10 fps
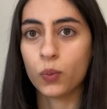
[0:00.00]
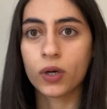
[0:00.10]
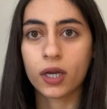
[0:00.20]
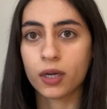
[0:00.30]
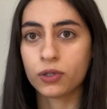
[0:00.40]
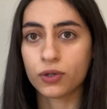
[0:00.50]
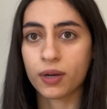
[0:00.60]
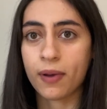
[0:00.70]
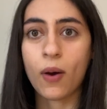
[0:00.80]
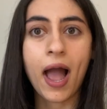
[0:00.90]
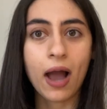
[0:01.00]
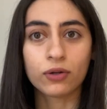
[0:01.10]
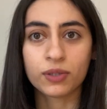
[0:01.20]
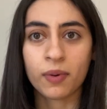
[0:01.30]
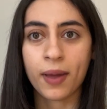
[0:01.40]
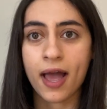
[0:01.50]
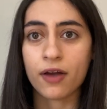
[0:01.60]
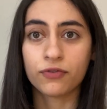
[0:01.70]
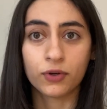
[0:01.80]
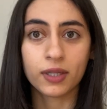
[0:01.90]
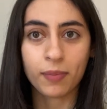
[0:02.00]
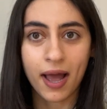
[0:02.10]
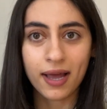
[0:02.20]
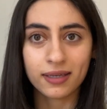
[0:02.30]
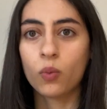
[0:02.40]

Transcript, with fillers: we're going to talk about how to prepare for the PAT,